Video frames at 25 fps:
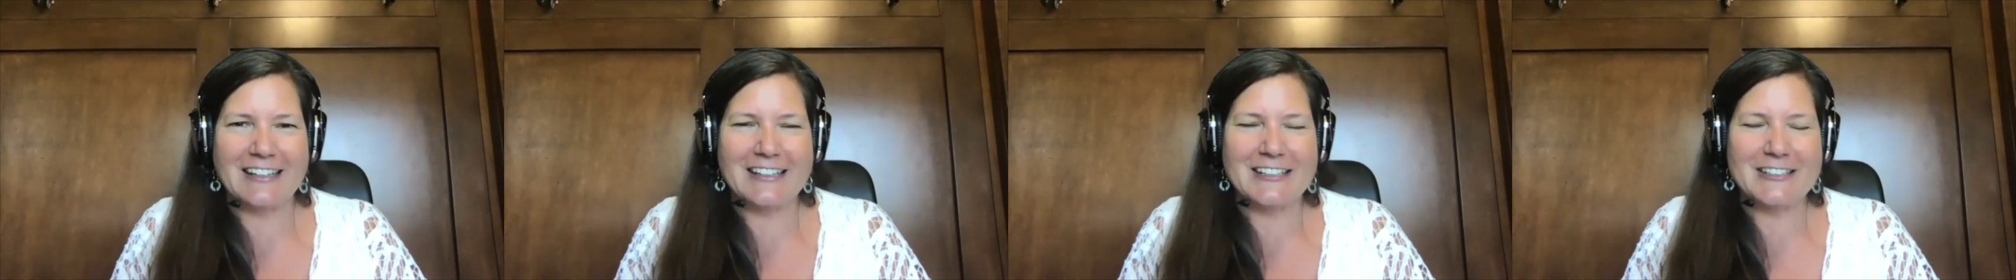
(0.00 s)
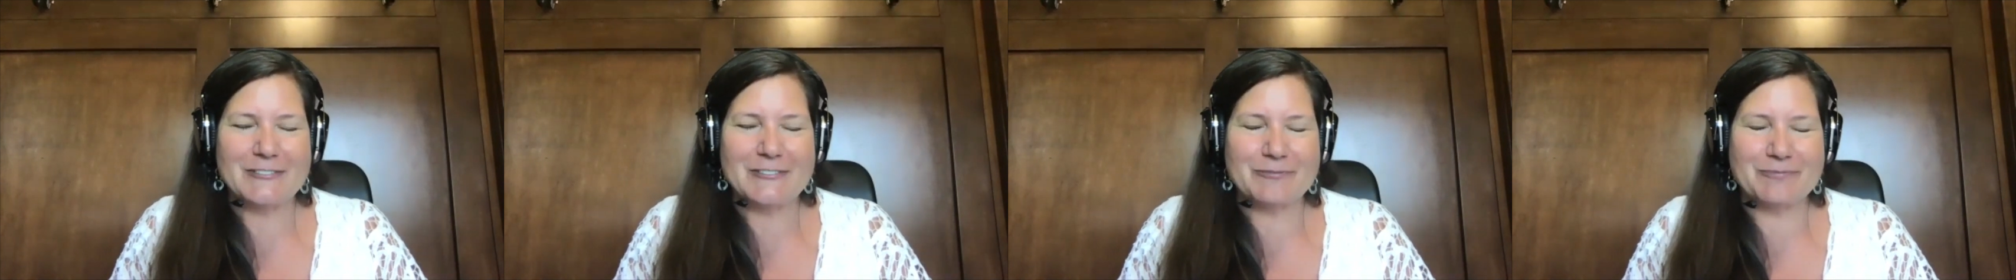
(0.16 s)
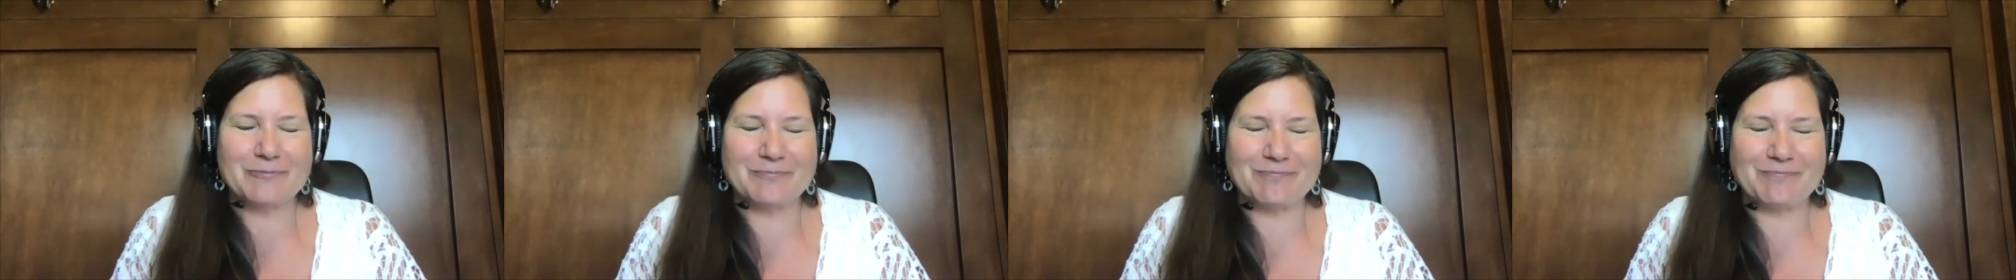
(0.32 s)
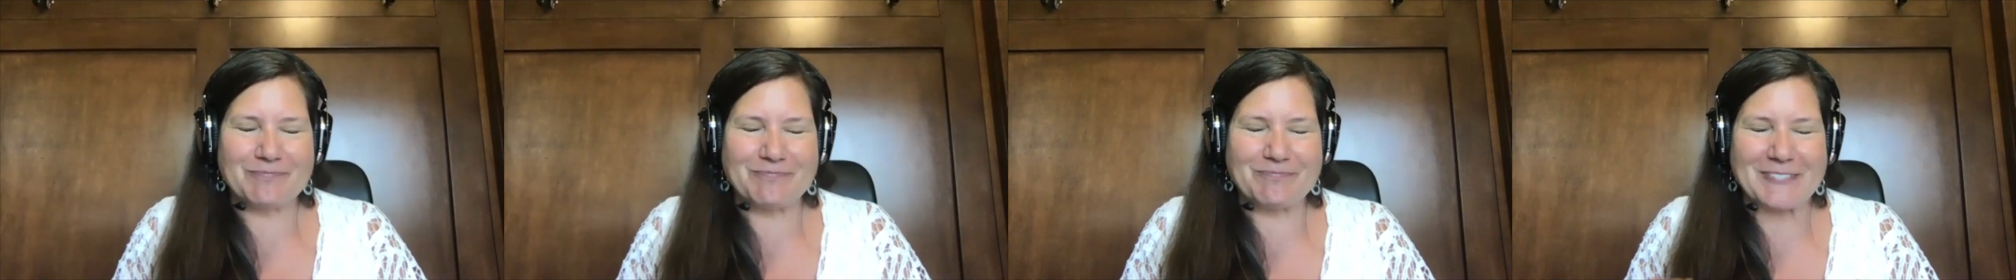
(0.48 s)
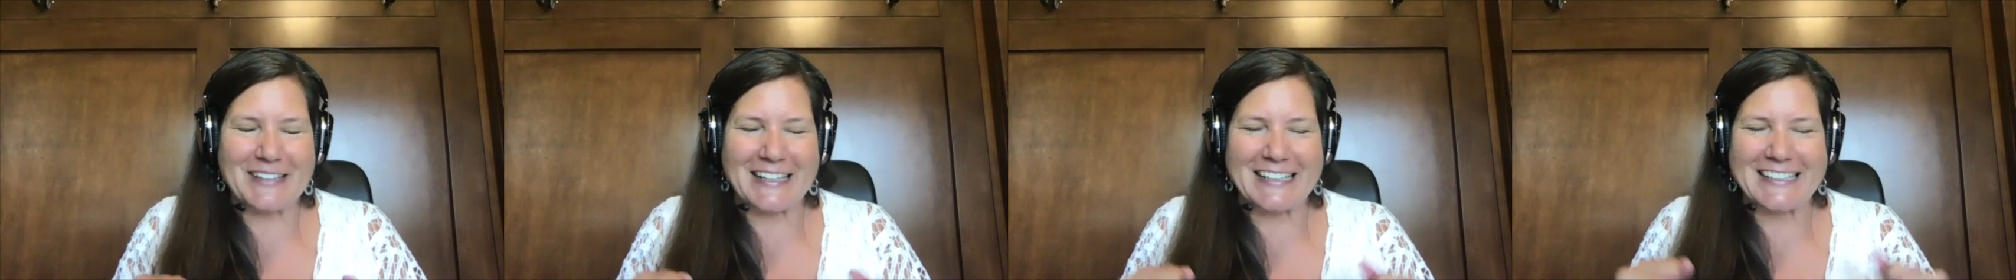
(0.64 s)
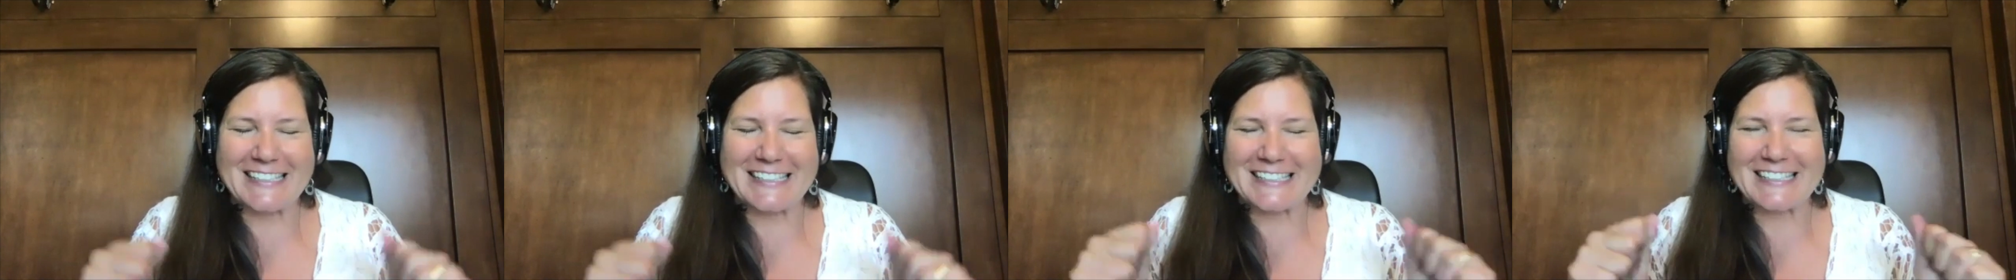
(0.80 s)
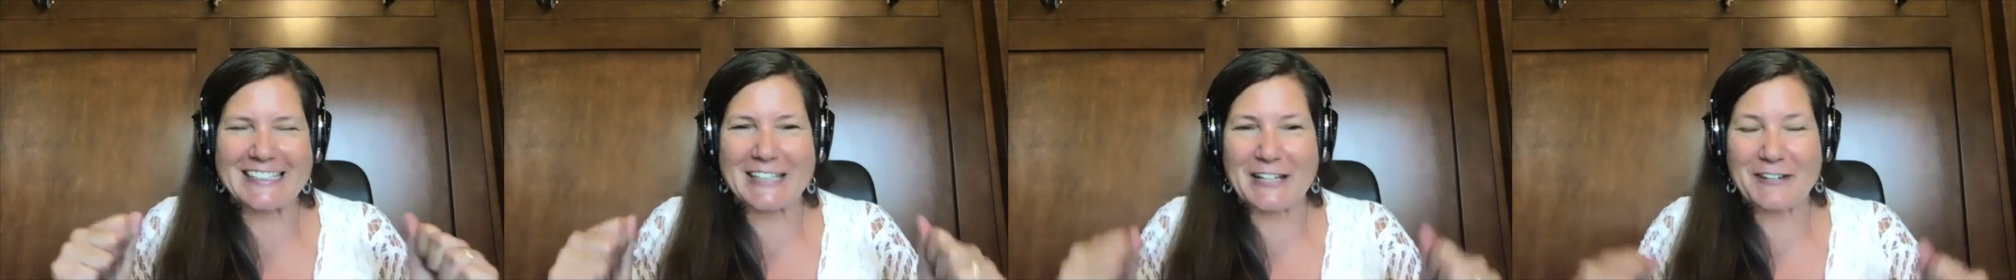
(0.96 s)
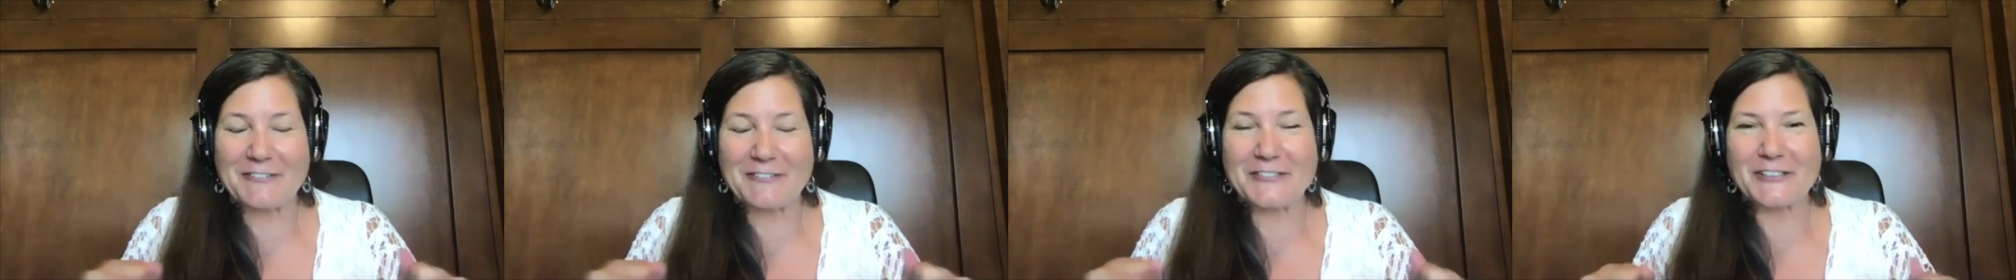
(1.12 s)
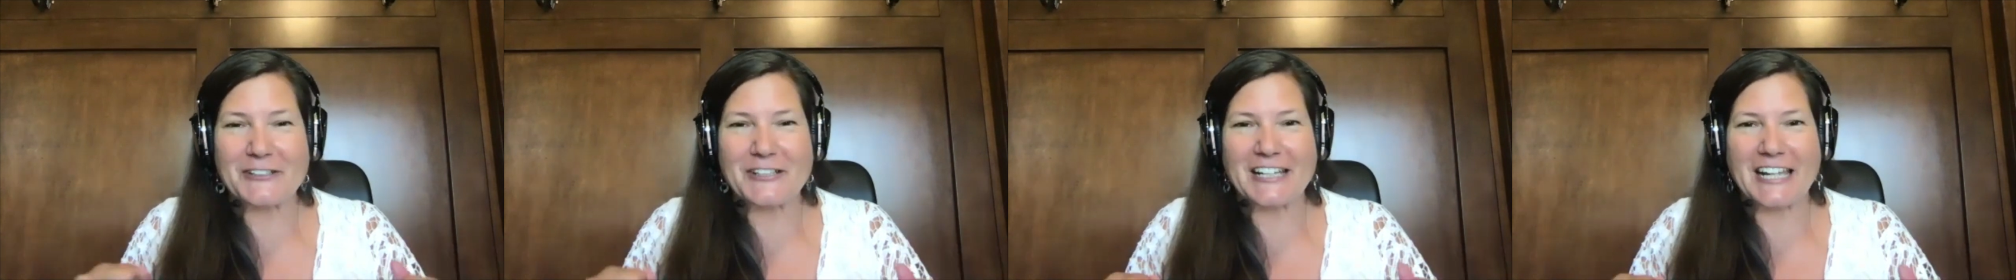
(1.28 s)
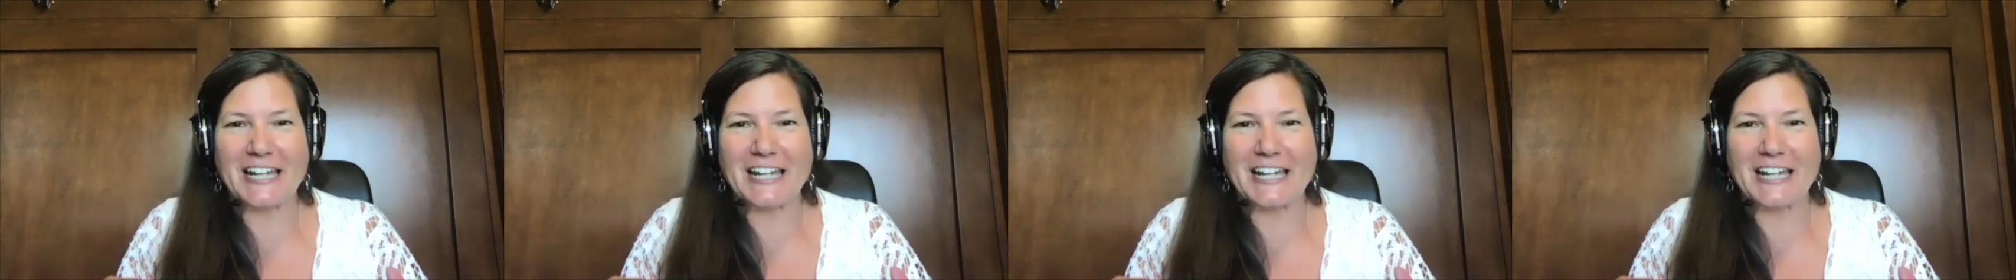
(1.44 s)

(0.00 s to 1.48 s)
I just love tuna